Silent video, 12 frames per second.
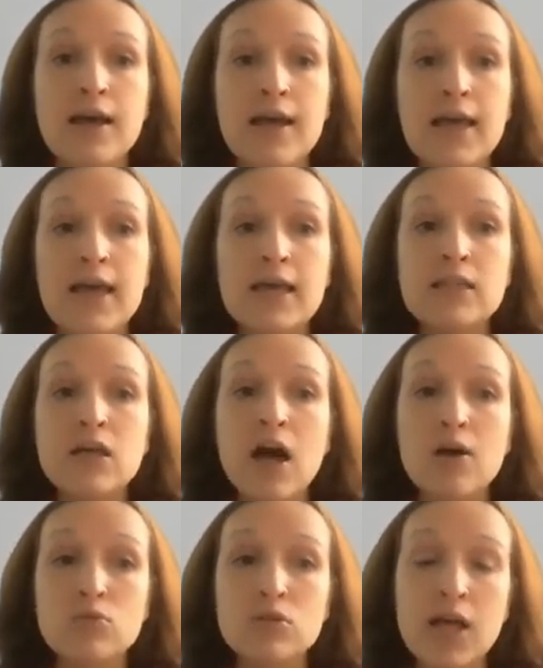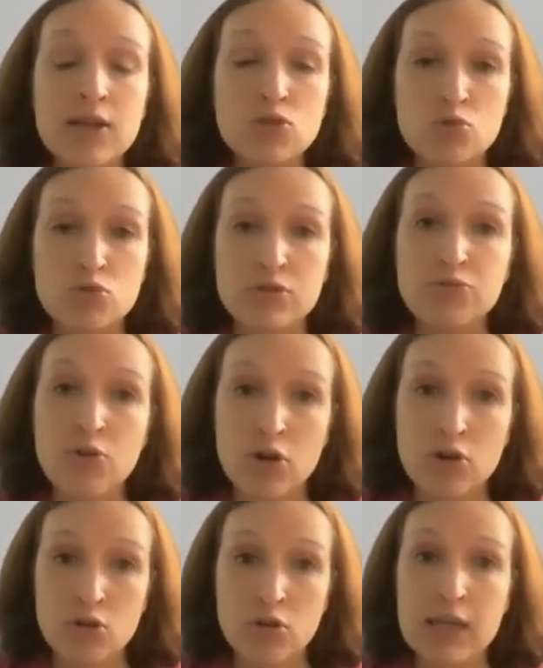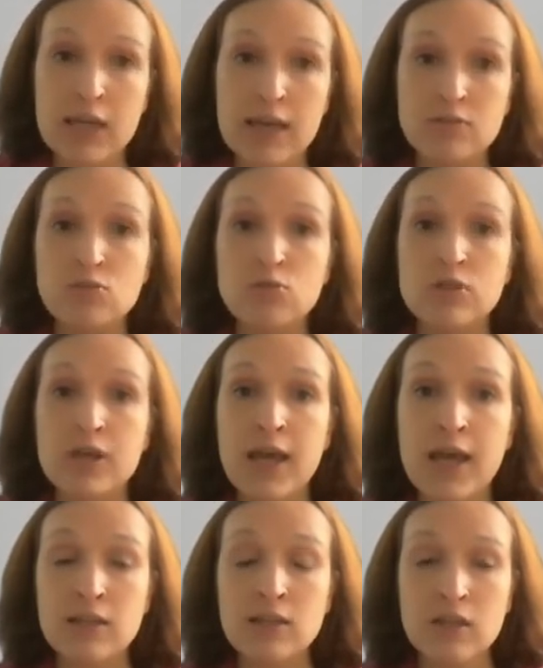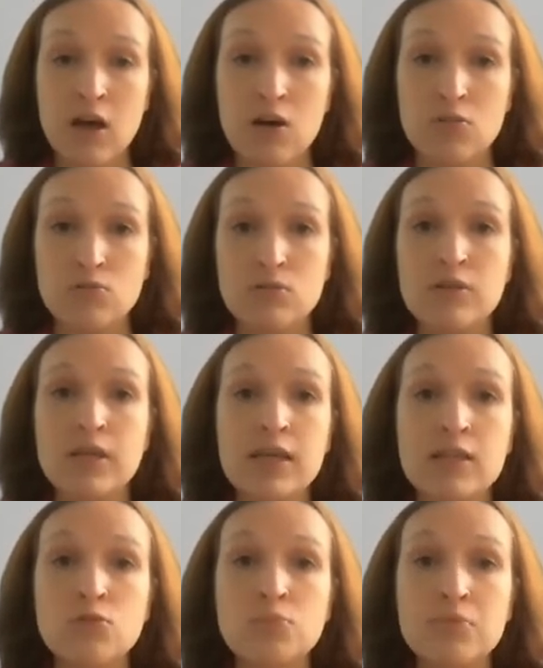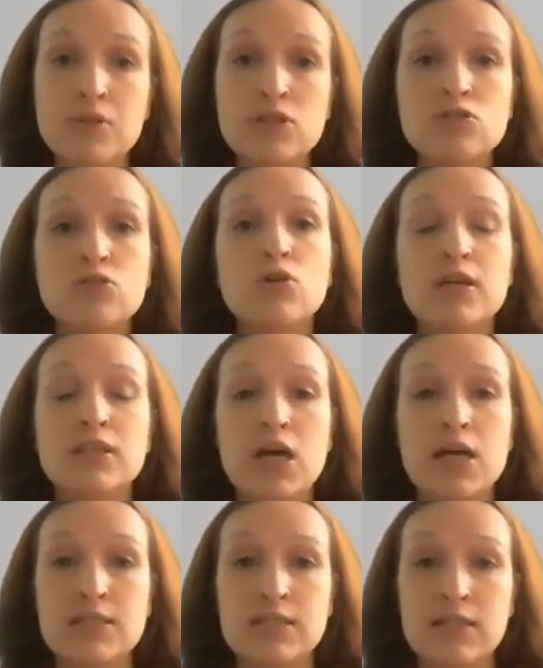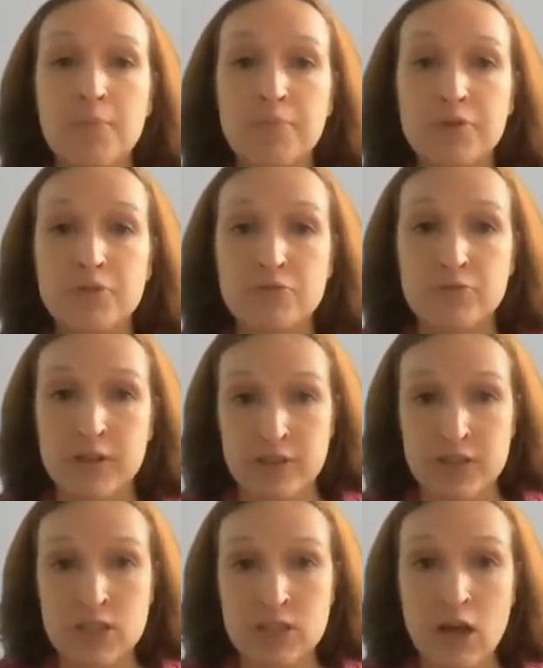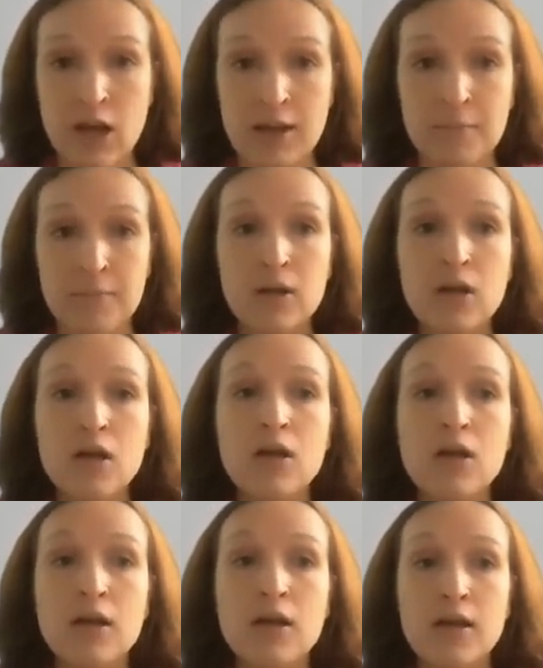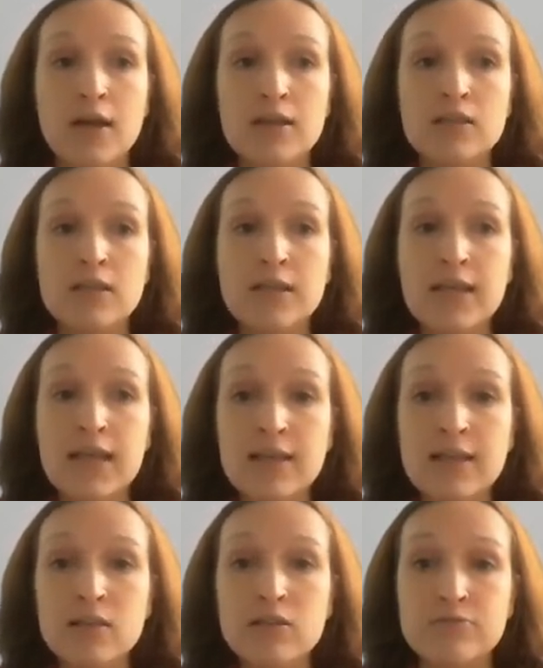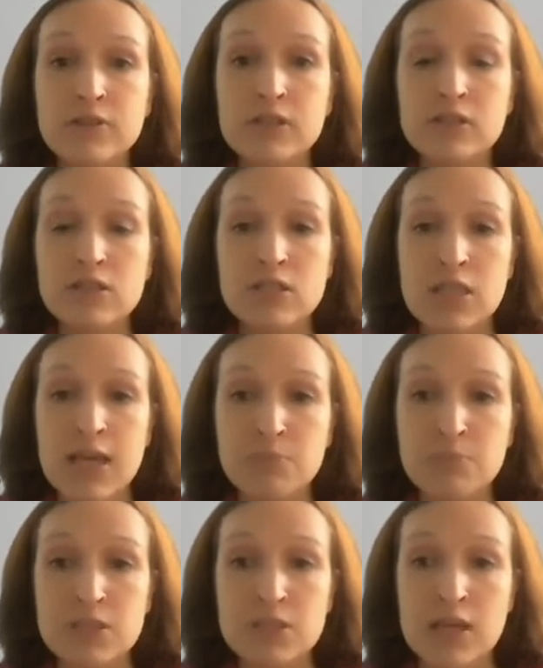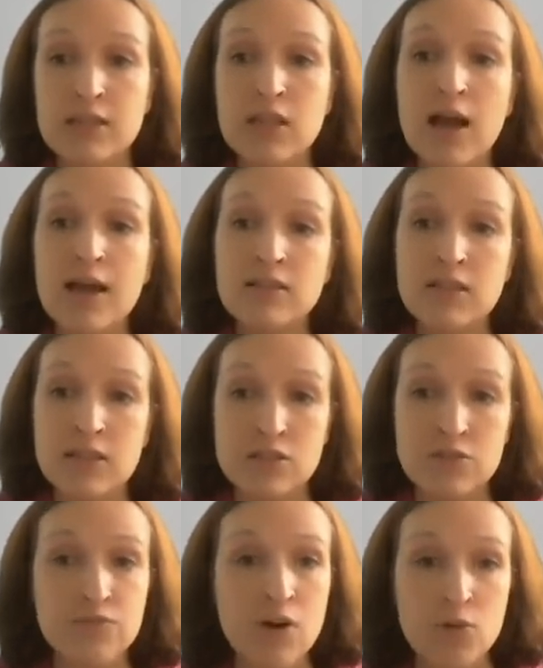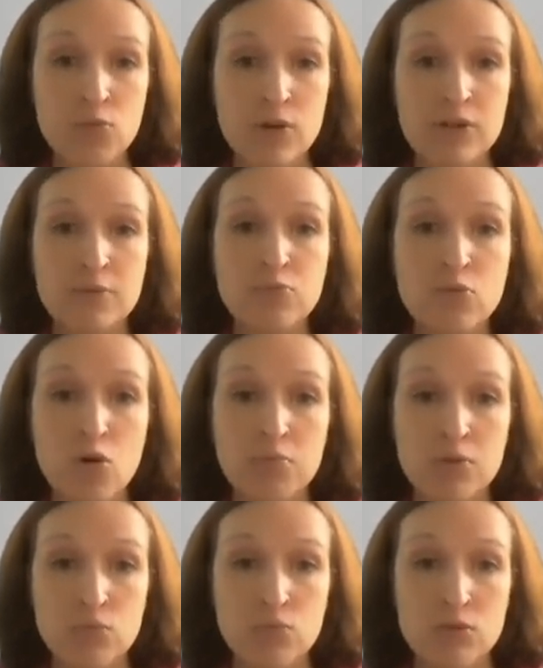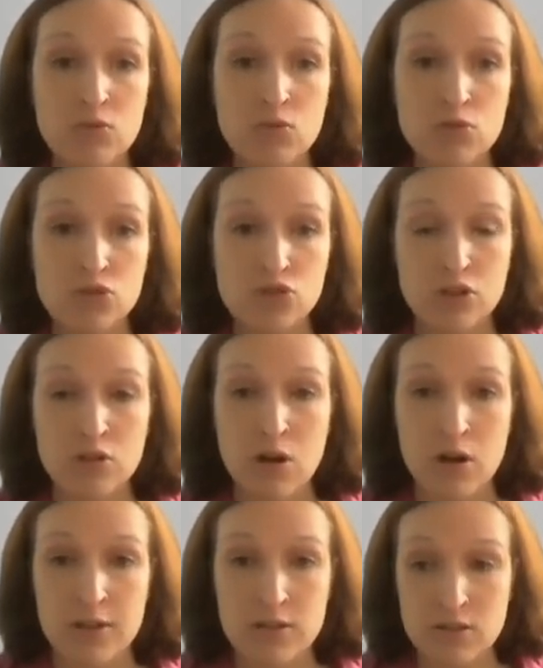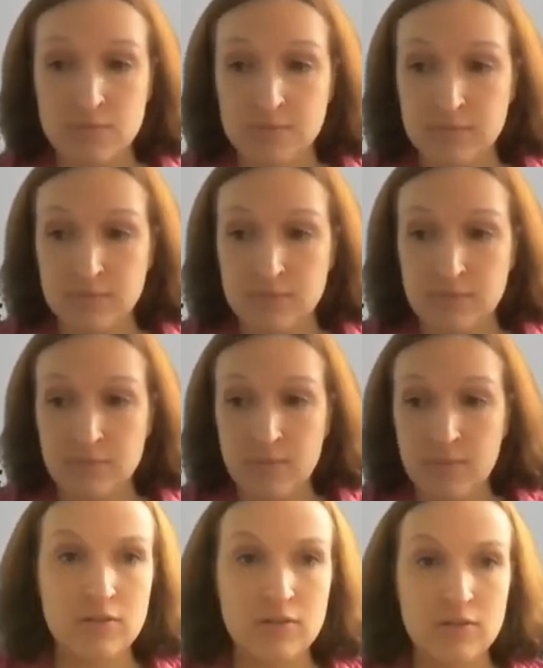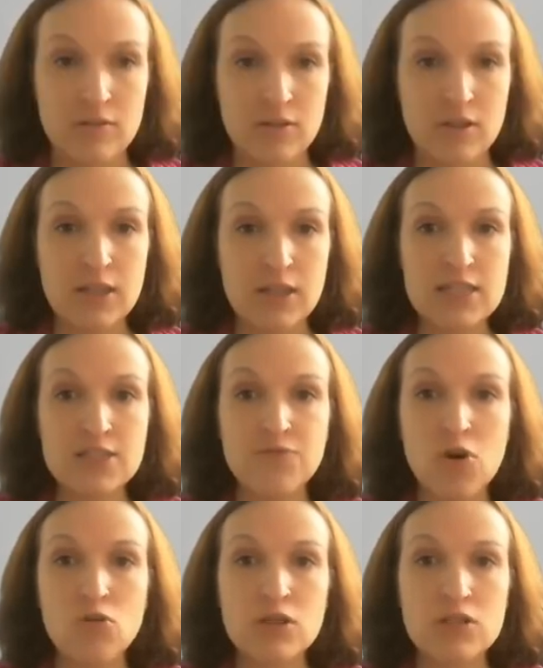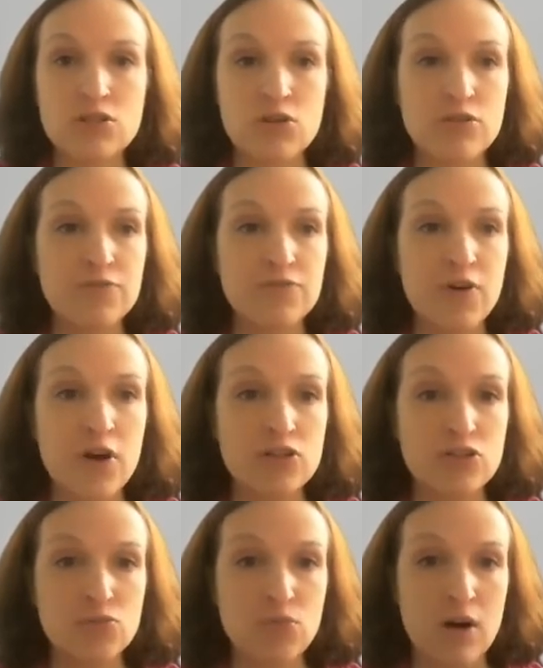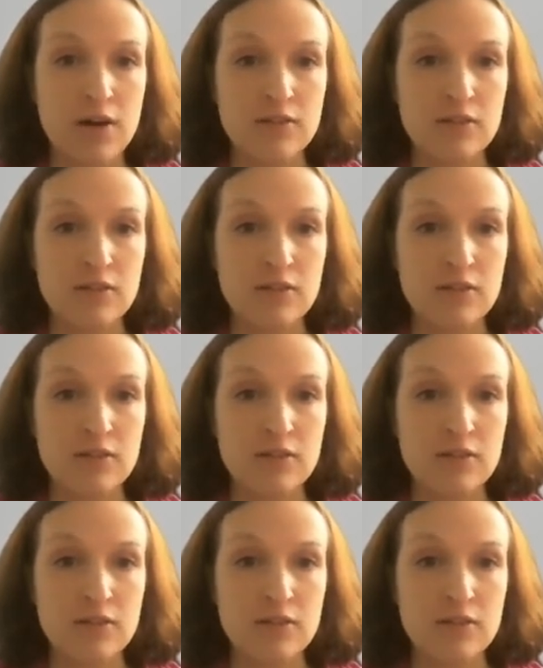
And I would like to refer you again to the handout. Can you please look at task number 3 this time? And again, read the statements and identify where the problem with logic lies. Let's focus on the first one.